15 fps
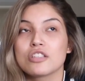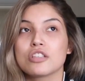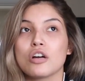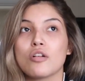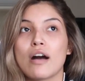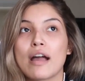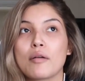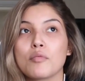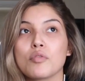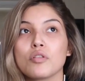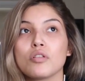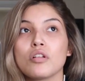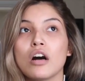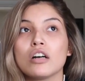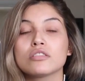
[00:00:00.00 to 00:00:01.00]
So I will
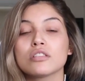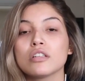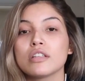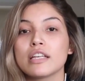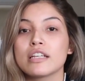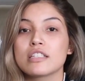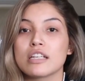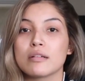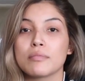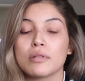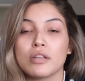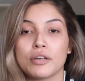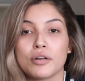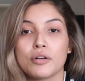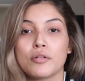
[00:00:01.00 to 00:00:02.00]
also link down
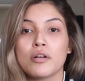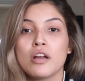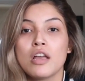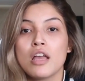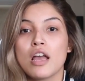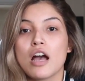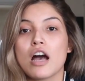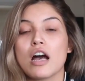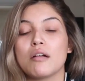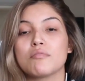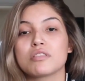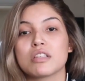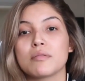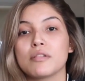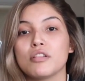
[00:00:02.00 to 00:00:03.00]
below um,
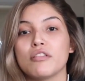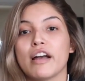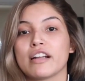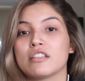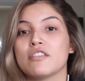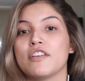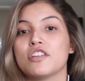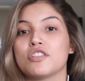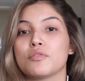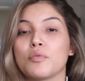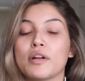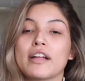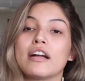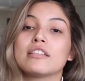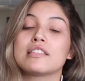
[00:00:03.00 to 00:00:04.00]
some glute activation
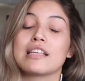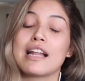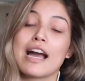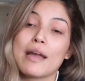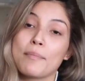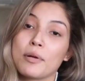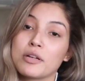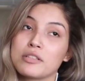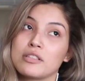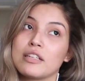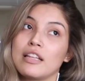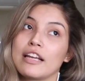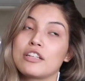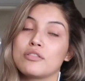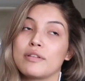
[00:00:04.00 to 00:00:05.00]
workouts that I
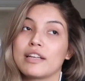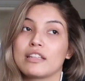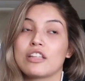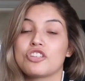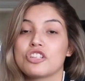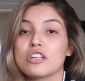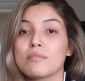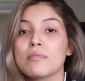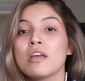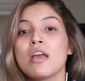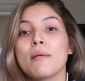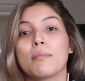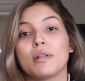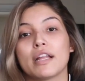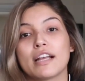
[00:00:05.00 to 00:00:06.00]
personally like doing at the gym.
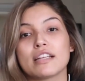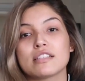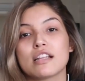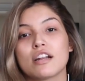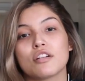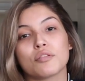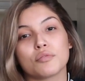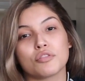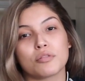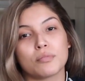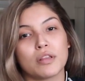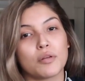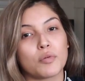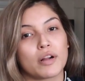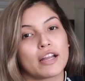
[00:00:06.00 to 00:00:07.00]
But like I said, I don't
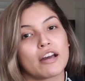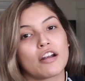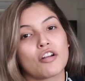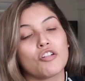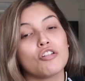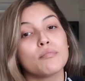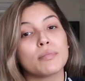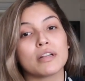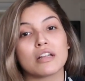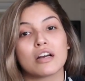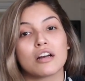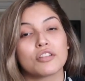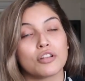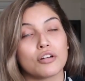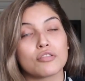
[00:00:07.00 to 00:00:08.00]
normally work out at home, but
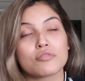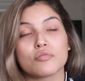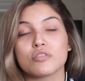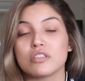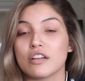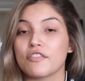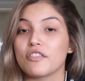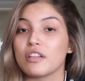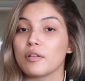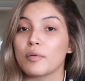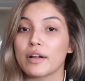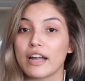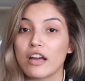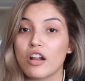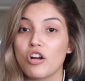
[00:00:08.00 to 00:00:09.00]
those will definitely
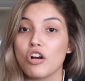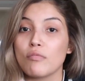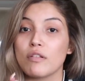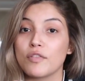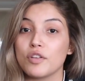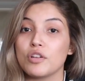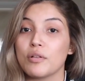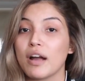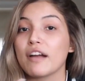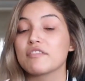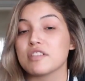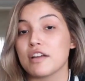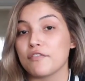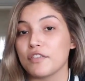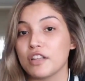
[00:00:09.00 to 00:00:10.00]
work out at home if you don't
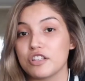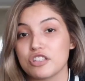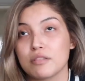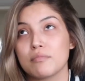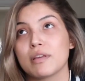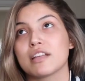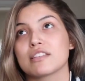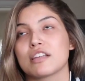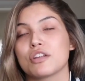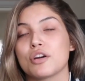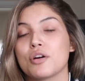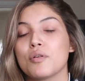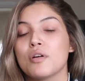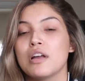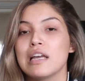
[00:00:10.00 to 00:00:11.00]
have time for the gym because I
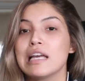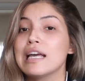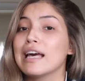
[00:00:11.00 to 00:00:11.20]
know